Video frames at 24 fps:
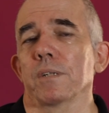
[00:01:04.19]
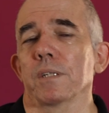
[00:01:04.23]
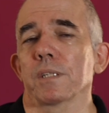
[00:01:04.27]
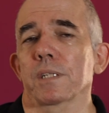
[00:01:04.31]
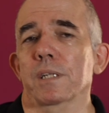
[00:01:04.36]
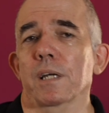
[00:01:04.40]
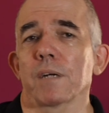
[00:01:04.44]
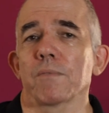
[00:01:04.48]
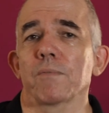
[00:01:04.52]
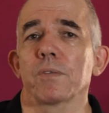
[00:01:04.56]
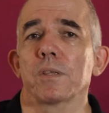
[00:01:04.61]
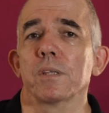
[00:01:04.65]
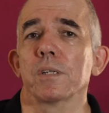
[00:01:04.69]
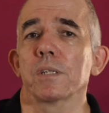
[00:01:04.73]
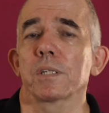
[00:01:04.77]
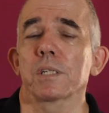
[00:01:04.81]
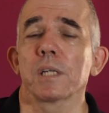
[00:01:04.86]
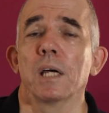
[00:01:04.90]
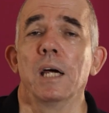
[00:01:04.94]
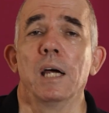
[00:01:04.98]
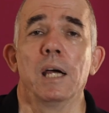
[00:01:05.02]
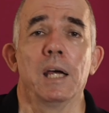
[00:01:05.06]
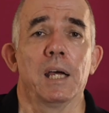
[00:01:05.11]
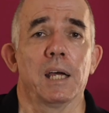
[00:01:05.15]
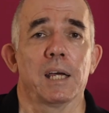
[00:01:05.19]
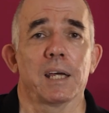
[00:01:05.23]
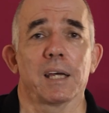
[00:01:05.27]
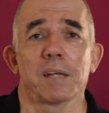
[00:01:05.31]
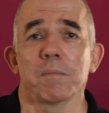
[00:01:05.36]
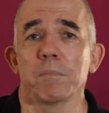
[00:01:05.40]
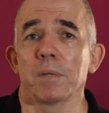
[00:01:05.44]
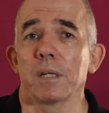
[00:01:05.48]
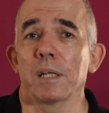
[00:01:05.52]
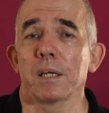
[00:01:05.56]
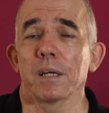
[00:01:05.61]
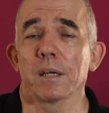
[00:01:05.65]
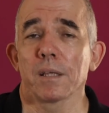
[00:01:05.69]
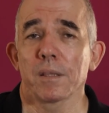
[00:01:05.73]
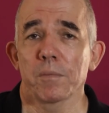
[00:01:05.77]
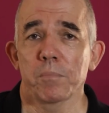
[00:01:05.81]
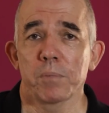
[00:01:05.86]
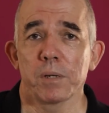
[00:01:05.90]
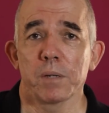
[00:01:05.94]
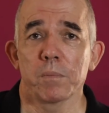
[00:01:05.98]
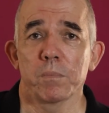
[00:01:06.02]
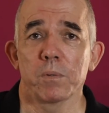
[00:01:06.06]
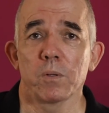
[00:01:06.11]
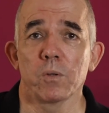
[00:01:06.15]
discovered this, and many other
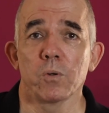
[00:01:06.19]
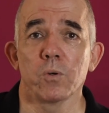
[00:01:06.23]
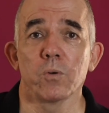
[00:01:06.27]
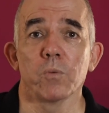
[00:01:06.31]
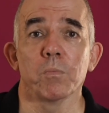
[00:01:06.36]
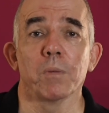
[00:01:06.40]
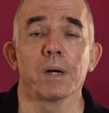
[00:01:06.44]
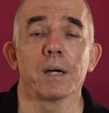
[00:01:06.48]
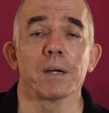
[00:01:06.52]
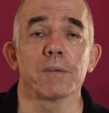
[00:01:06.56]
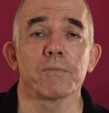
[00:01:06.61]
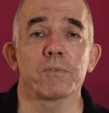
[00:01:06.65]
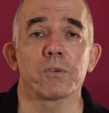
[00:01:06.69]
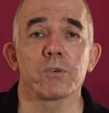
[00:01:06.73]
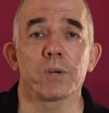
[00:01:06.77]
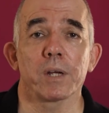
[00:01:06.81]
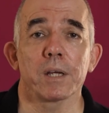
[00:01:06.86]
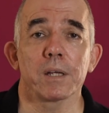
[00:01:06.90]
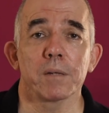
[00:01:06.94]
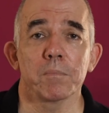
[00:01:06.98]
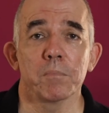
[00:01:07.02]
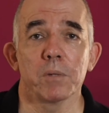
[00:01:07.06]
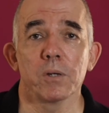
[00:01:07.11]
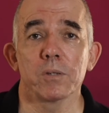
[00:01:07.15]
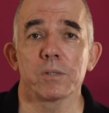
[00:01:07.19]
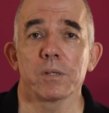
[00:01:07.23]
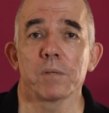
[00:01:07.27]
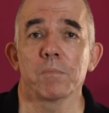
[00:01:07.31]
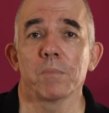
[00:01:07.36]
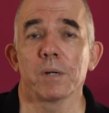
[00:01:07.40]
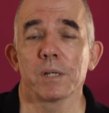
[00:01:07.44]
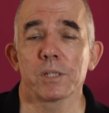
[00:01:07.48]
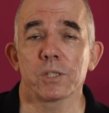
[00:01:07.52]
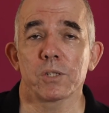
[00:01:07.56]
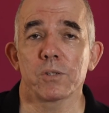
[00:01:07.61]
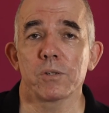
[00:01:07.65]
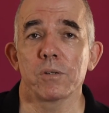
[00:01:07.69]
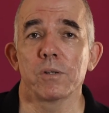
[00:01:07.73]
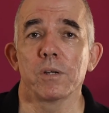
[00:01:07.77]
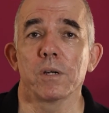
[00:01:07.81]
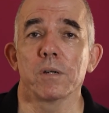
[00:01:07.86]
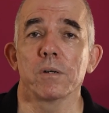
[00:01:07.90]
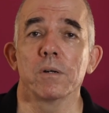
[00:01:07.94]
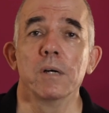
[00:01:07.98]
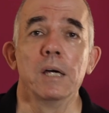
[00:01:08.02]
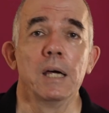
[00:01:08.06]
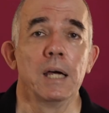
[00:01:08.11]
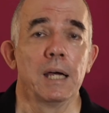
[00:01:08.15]
people whom I have trained both in my
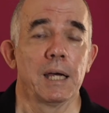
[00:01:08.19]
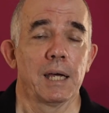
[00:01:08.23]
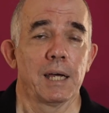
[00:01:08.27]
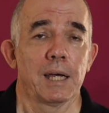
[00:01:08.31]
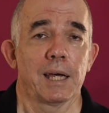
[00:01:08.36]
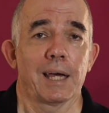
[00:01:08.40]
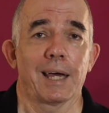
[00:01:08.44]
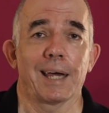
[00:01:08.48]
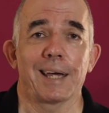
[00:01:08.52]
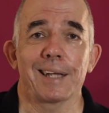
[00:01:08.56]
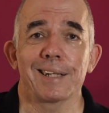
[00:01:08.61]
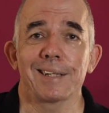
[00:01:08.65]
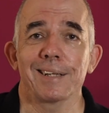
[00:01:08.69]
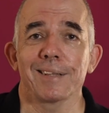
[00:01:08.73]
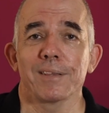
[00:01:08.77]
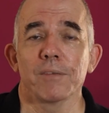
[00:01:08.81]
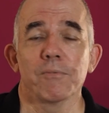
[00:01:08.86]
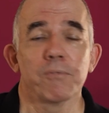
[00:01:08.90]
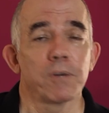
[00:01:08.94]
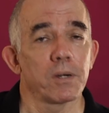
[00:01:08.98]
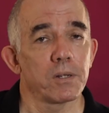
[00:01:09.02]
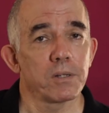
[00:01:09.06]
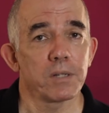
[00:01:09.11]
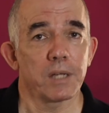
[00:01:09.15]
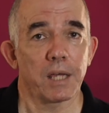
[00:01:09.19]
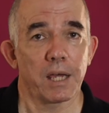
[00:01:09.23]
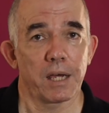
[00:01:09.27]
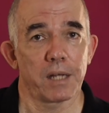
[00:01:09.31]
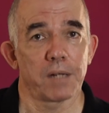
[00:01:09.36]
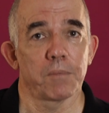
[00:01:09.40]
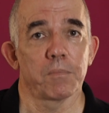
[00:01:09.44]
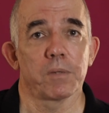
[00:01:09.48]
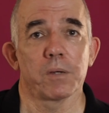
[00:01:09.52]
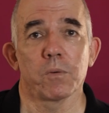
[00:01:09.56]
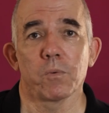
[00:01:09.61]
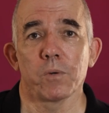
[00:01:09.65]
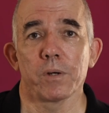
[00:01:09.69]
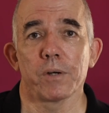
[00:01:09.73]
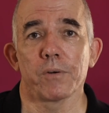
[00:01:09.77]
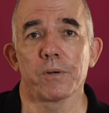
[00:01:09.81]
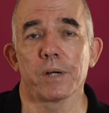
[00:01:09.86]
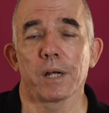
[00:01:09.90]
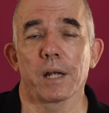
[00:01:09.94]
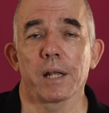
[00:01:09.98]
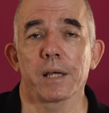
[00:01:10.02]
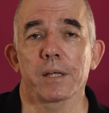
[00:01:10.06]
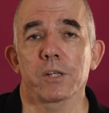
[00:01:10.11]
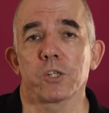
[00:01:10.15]
studio and at the Photo Academy, where
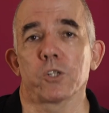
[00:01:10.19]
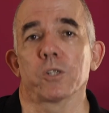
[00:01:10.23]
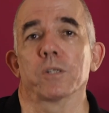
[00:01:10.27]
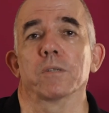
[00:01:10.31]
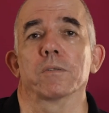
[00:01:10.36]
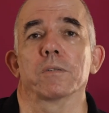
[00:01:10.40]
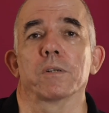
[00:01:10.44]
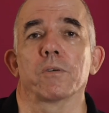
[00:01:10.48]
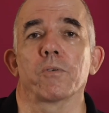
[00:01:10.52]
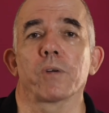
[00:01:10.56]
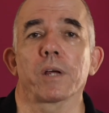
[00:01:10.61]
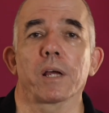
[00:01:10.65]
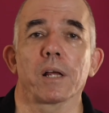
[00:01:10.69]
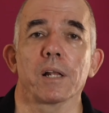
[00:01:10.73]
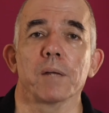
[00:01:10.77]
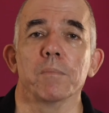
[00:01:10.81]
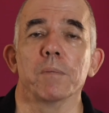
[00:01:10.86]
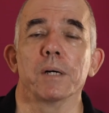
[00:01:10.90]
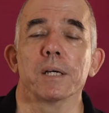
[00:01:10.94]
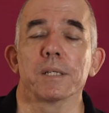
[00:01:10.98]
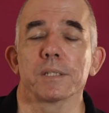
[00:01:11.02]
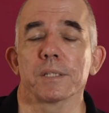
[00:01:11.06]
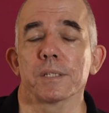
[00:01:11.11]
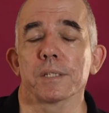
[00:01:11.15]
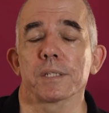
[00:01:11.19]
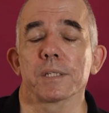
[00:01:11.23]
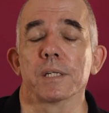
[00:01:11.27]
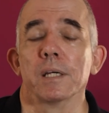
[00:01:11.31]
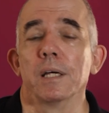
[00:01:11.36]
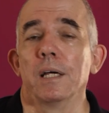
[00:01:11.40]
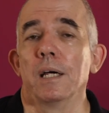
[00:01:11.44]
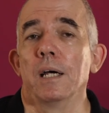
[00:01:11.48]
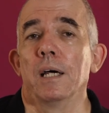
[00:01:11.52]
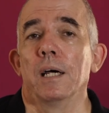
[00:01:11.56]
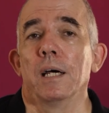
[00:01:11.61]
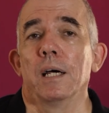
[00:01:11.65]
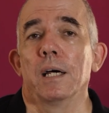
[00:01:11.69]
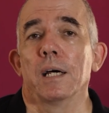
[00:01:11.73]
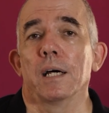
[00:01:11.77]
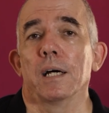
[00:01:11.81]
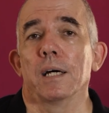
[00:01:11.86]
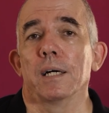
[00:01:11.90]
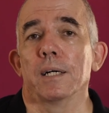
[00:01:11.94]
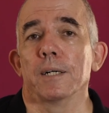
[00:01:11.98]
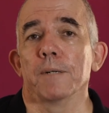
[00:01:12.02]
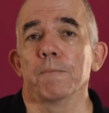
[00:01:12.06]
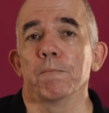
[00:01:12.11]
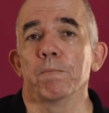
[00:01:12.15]
I lecture on a regular basis.
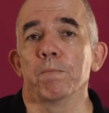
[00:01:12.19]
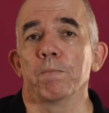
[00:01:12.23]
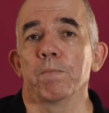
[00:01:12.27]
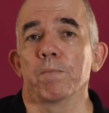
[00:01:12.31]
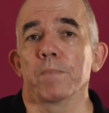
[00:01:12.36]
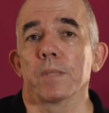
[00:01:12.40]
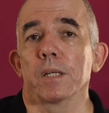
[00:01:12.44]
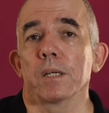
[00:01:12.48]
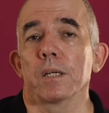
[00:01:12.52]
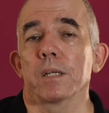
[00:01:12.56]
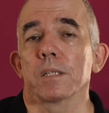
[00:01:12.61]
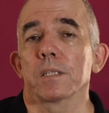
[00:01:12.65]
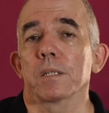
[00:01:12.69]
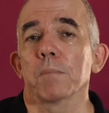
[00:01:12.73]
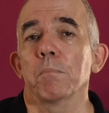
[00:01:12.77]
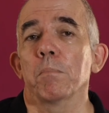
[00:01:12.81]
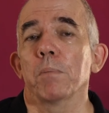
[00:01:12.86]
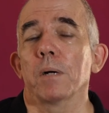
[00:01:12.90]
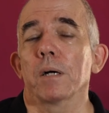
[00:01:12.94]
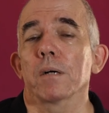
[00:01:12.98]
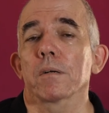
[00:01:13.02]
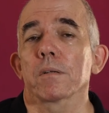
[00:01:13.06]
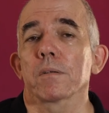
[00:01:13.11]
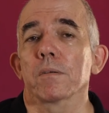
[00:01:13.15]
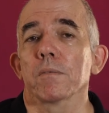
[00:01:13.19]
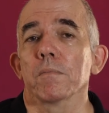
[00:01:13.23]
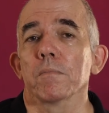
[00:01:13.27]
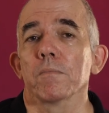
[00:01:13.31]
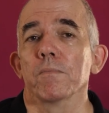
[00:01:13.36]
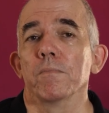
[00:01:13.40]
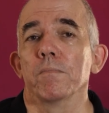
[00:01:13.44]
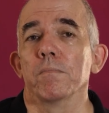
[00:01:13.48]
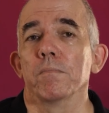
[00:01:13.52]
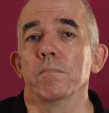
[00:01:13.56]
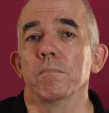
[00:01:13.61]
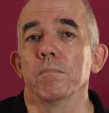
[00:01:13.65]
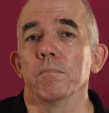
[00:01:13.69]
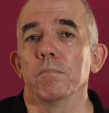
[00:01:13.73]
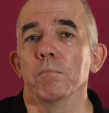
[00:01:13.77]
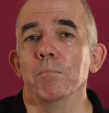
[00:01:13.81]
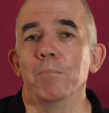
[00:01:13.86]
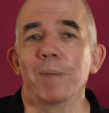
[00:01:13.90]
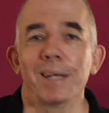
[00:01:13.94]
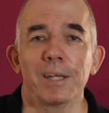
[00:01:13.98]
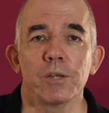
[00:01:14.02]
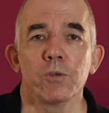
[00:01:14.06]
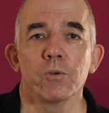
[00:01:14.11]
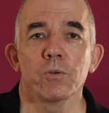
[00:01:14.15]
Um, it's about
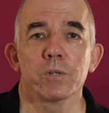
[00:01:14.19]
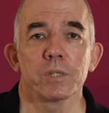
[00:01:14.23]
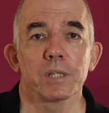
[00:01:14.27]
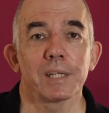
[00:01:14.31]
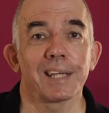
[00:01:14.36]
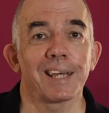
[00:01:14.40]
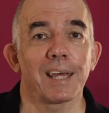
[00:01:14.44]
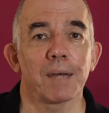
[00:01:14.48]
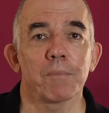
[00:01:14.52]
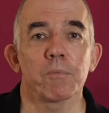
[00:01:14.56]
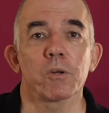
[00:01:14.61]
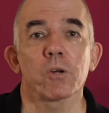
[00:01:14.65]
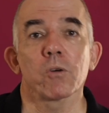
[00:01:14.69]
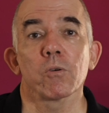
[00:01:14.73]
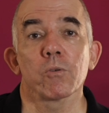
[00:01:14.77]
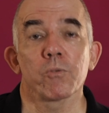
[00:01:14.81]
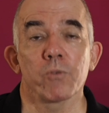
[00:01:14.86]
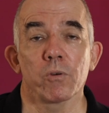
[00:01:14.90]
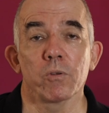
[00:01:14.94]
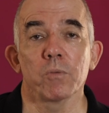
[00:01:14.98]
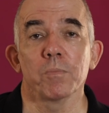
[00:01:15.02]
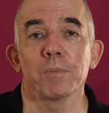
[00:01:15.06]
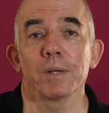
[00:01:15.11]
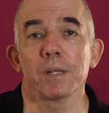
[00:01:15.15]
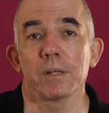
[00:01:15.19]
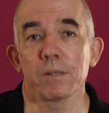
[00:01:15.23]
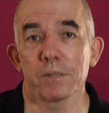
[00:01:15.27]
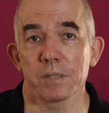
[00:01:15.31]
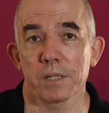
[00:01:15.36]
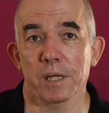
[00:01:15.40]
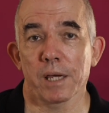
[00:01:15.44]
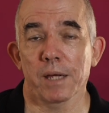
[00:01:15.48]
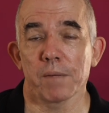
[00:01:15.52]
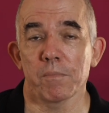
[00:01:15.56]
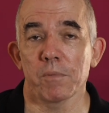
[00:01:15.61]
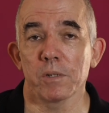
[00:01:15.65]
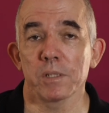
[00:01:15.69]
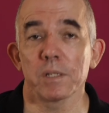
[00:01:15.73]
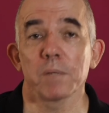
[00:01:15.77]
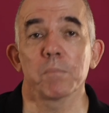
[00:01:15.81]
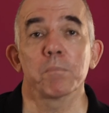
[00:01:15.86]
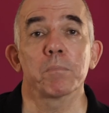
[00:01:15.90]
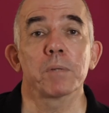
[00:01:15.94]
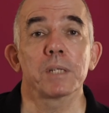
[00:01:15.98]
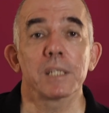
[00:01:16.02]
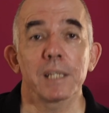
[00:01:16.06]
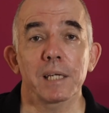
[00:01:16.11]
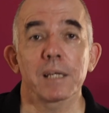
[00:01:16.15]
menus and camera control menus of cameras, in
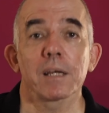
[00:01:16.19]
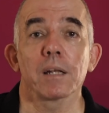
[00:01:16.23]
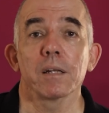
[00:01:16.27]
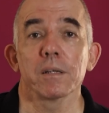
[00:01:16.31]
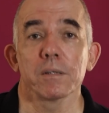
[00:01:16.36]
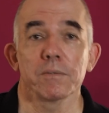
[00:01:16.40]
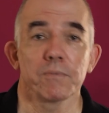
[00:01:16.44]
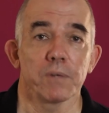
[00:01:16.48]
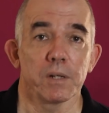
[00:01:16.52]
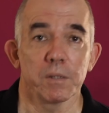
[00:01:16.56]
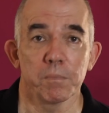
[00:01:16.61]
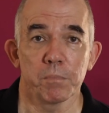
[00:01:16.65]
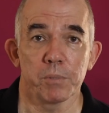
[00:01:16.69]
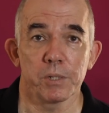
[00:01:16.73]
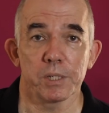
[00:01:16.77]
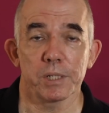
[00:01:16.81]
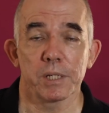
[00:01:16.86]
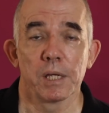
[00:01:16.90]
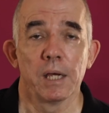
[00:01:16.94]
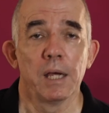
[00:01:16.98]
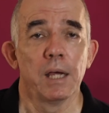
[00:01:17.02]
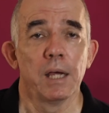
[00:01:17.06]
particular of Olympus.